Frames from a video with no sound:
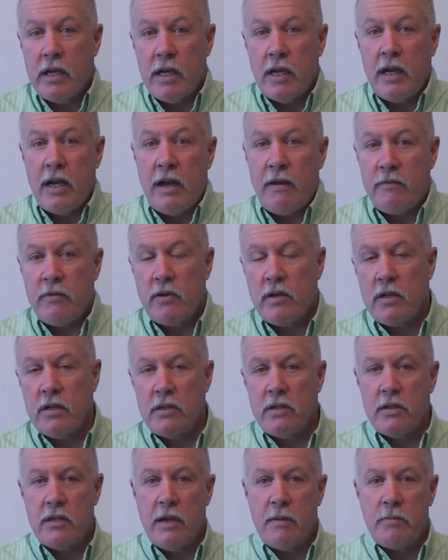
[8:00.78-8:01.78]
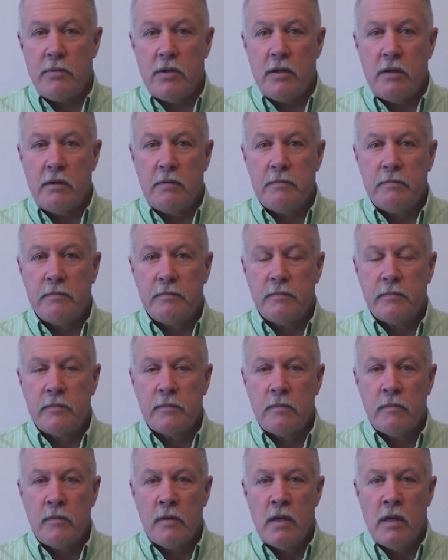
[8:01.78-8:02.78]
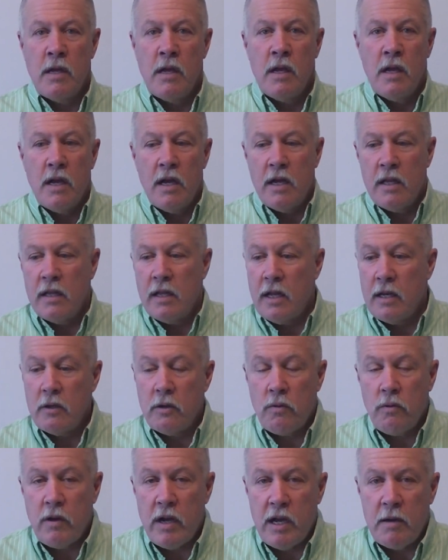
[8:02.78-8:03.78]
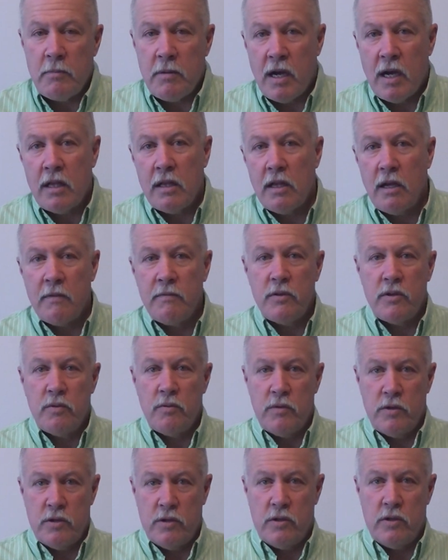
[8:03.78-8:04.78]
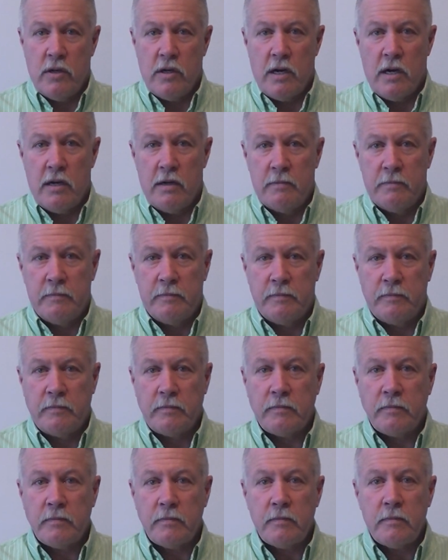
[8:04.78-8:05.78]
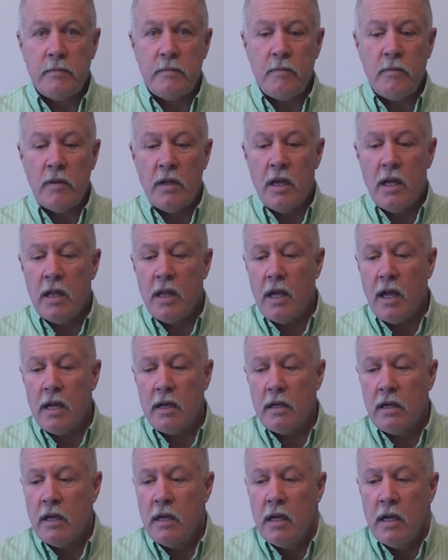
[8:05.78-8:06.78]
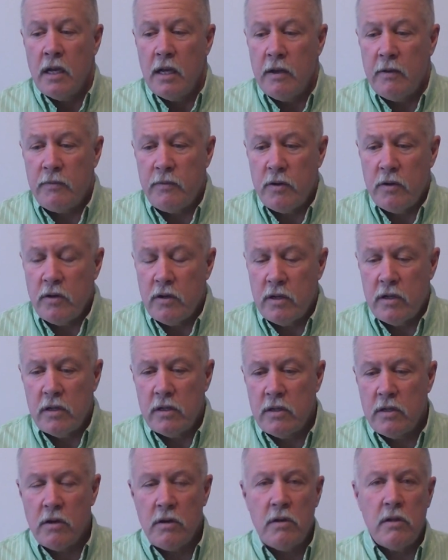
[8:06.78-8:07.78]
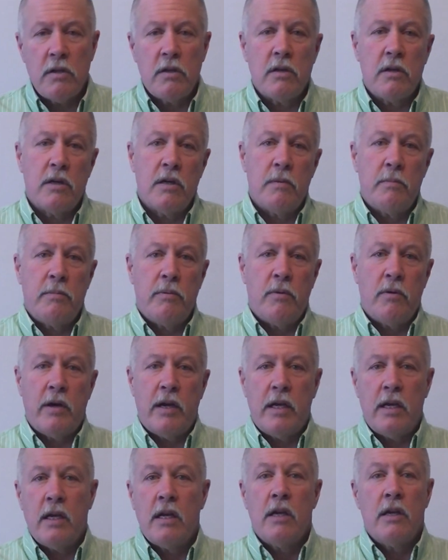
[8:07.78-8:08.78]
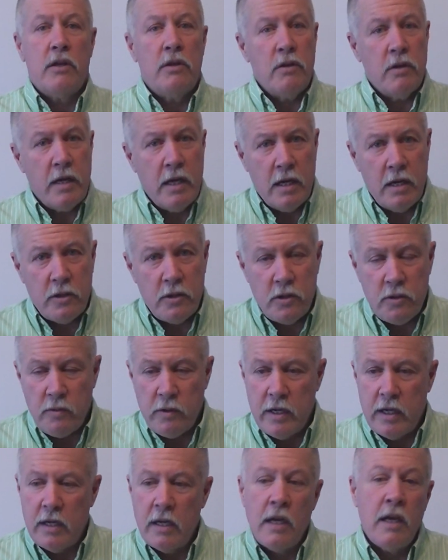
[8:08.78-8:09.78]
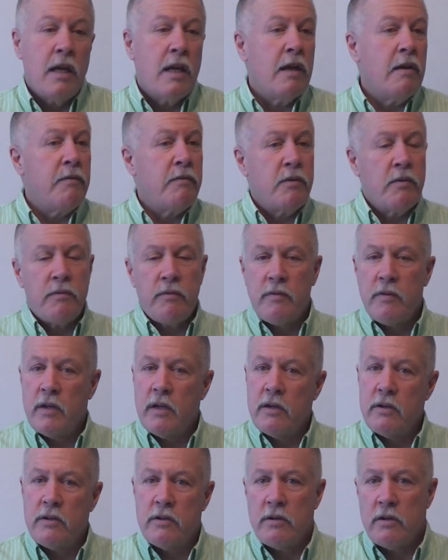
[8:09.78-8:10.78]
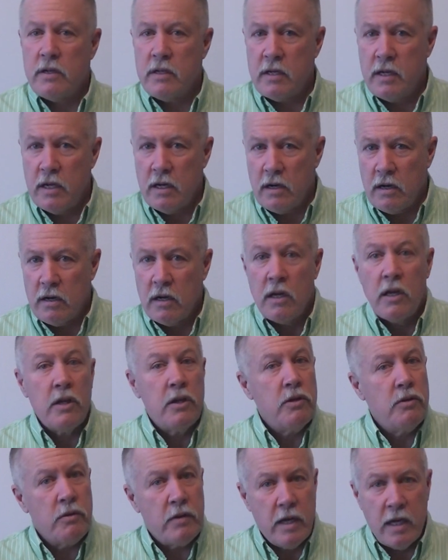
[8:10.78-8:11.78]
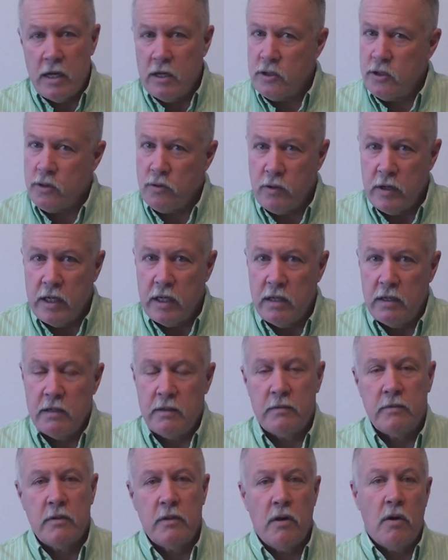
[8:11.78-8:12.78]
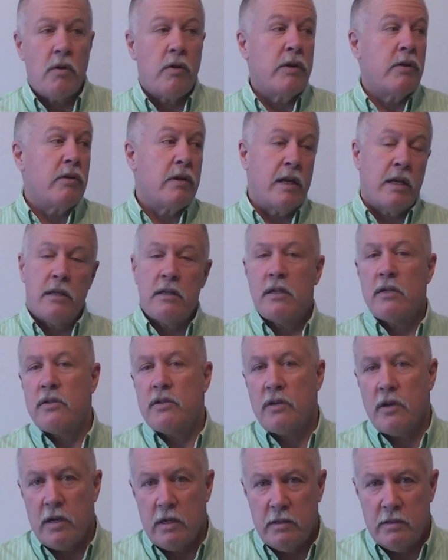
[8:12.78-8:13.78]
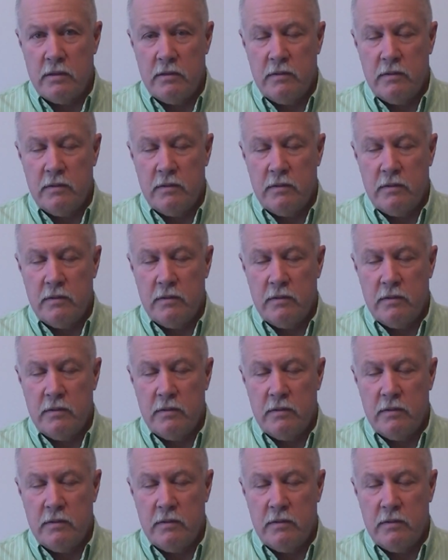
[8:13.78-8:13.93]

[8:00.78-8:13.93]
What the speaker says: and after conception. And then grandma loves you with sugar. And then if you're a good girl or a good boy, you get a treat. If you finish your dinner, you get a treat, or you get dessert.